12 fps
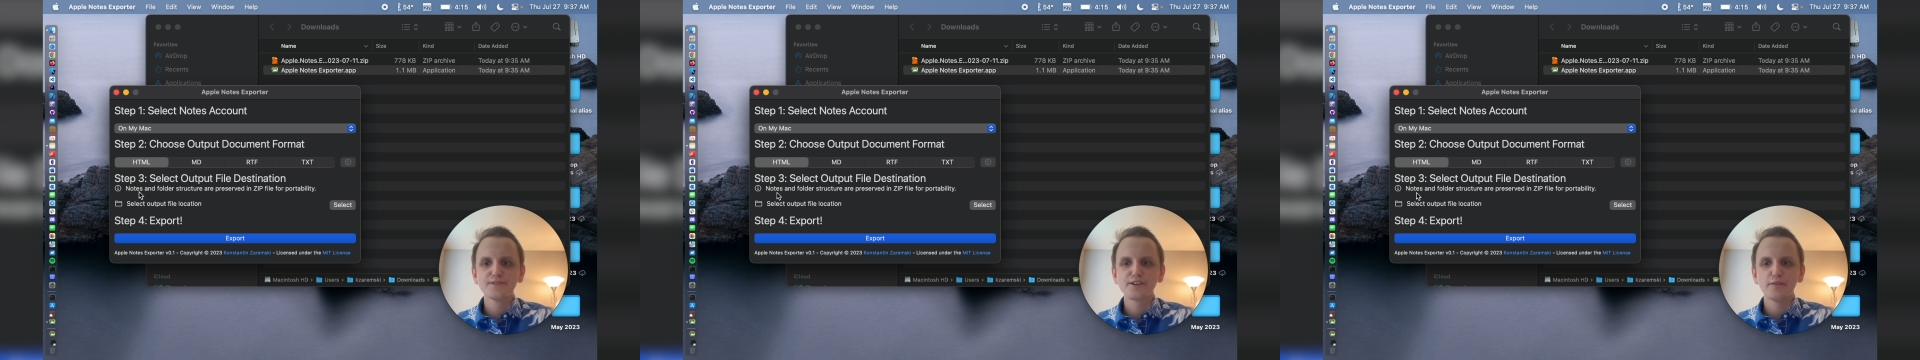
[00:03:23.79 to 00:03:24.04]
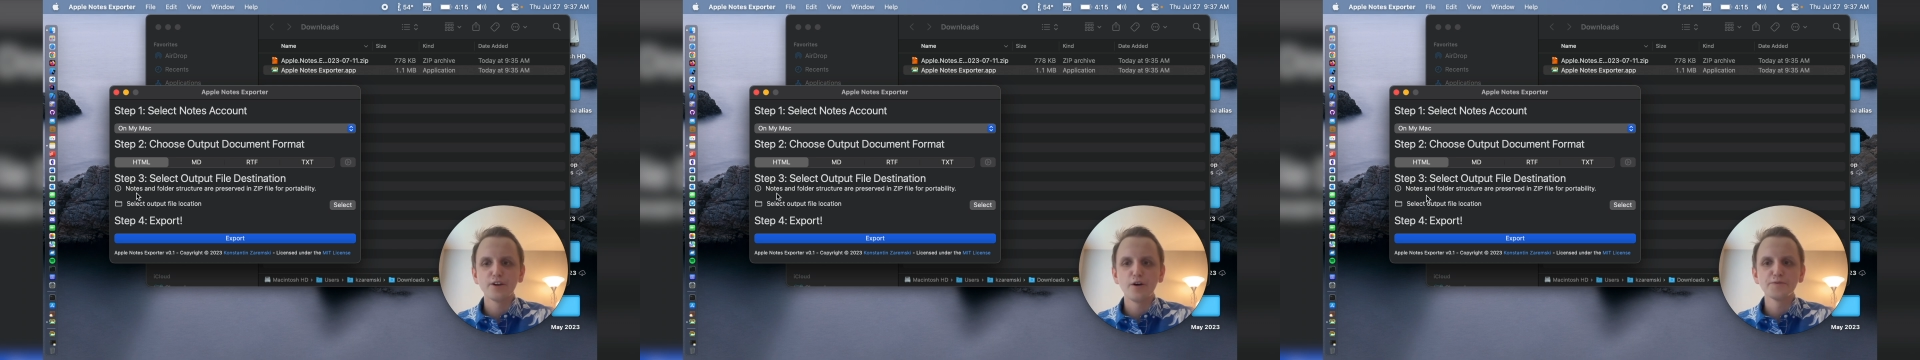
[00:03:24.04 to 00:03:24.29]

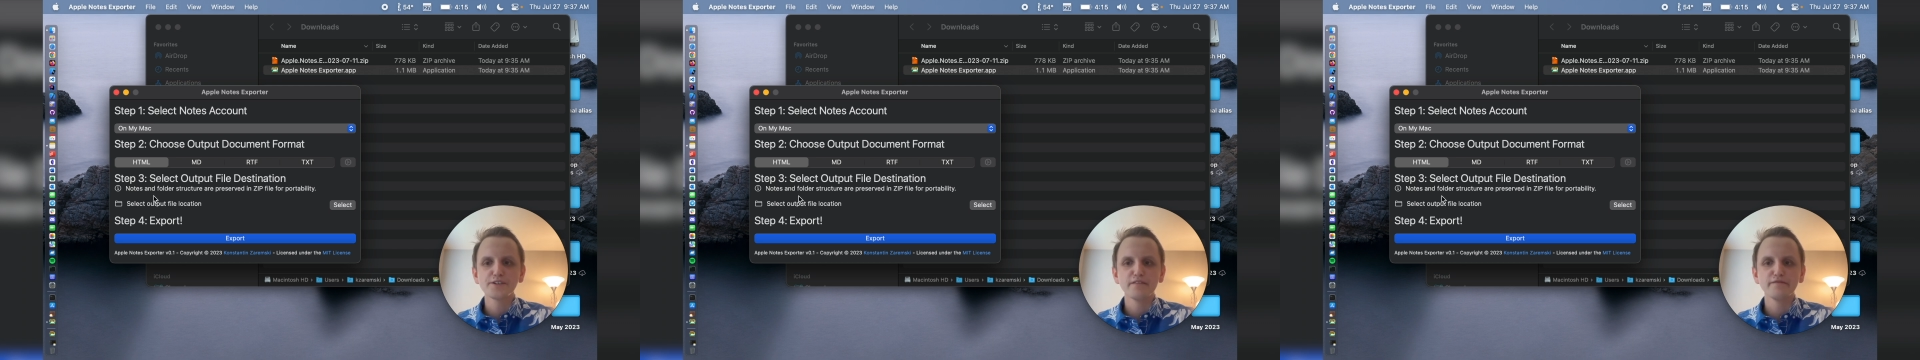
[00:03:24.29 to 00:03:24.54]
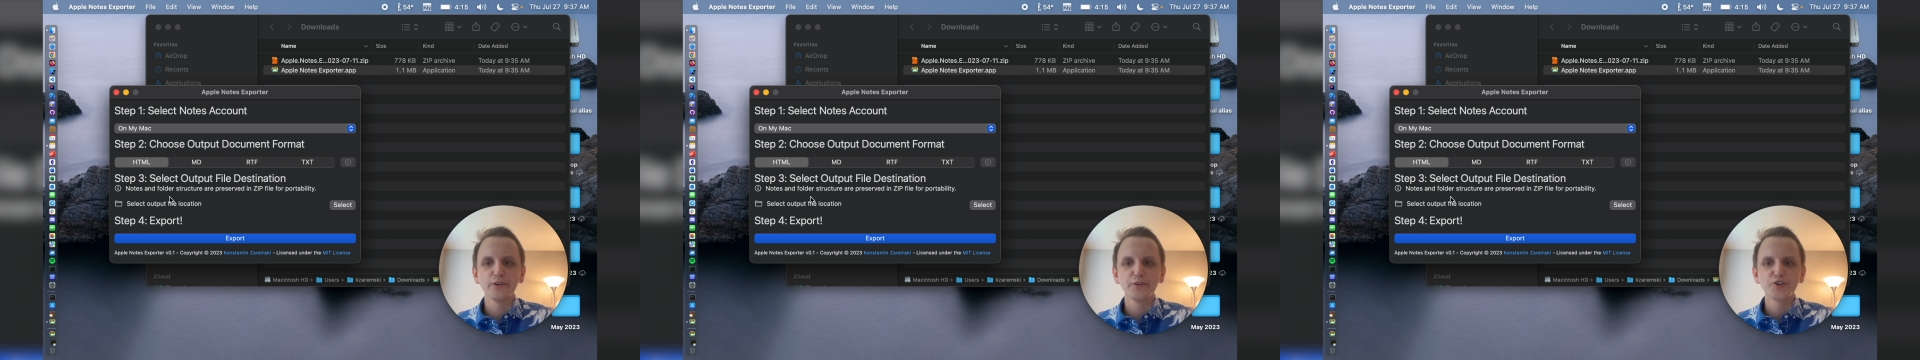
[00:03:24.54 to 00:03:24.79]
So notes
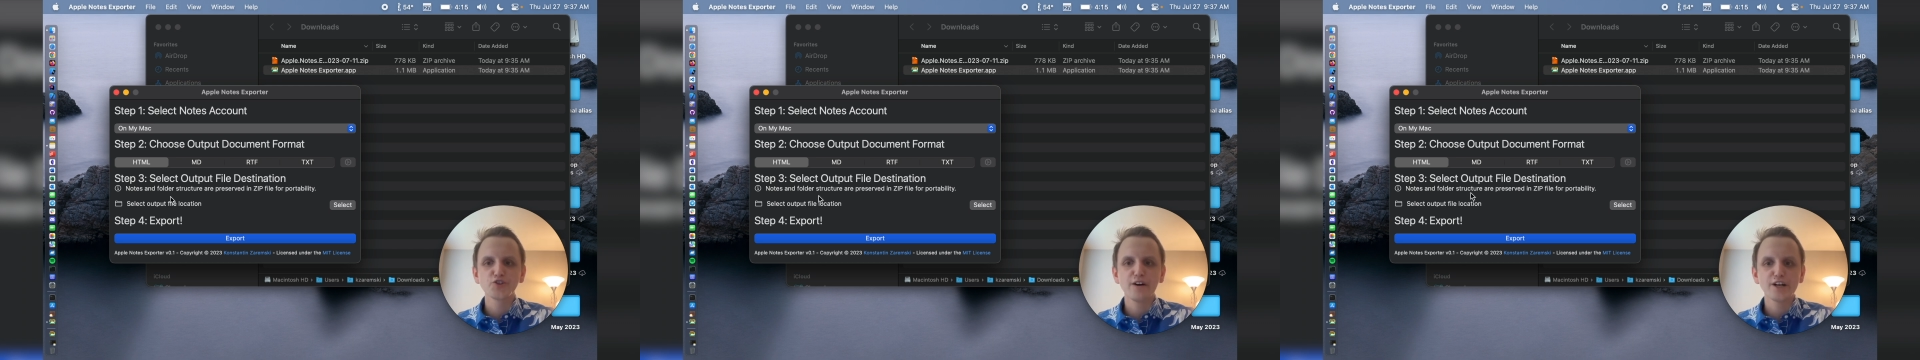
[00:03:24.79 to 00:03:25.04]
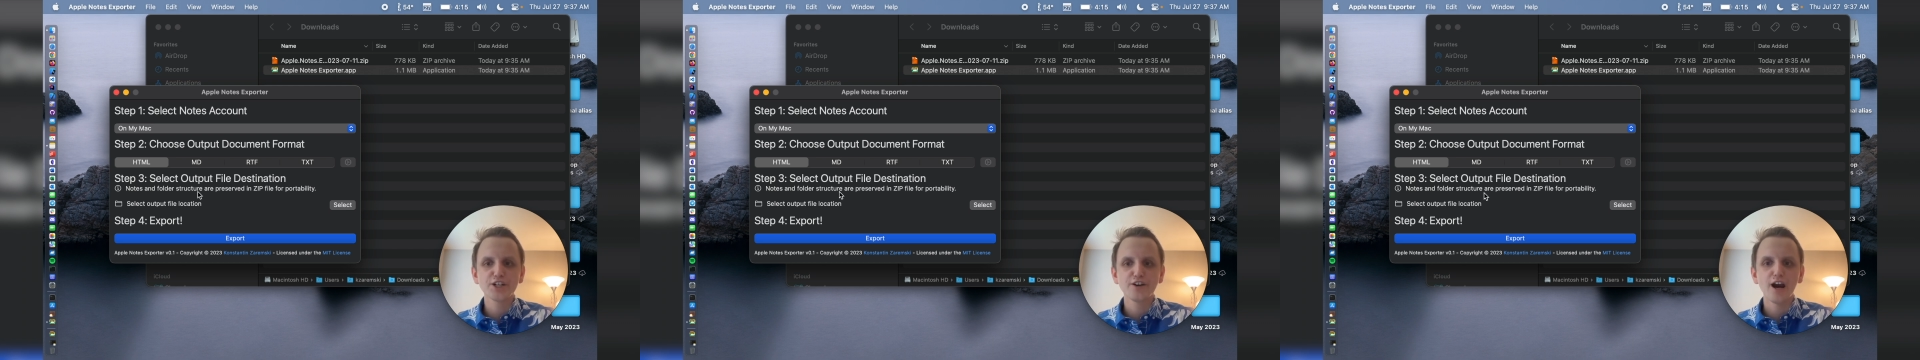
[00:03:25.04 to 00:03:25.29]
and folder
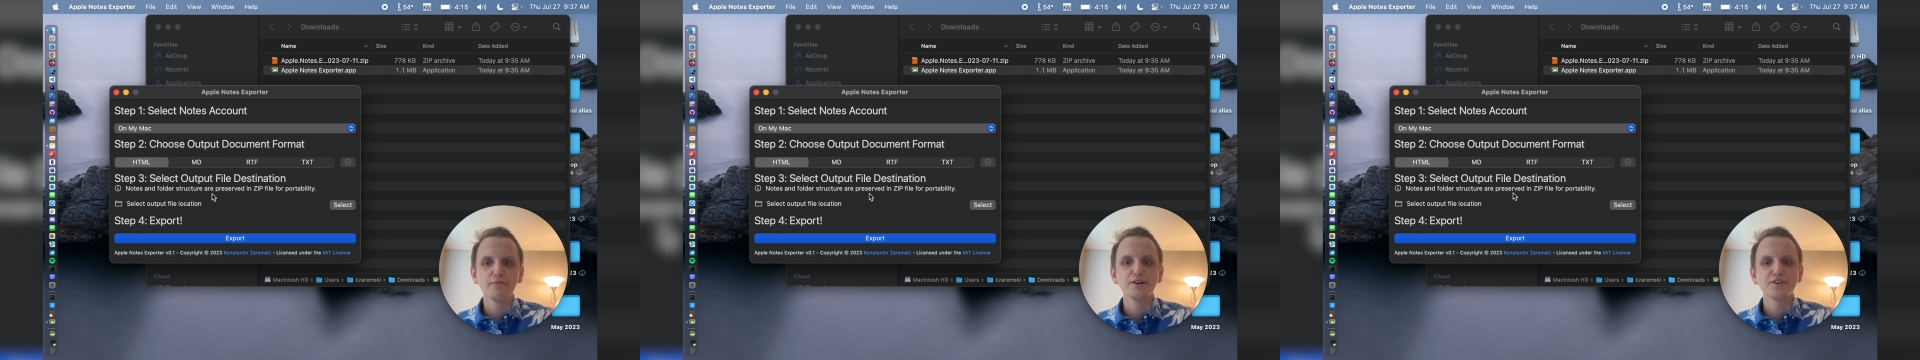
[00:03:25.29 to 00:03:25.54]
structure are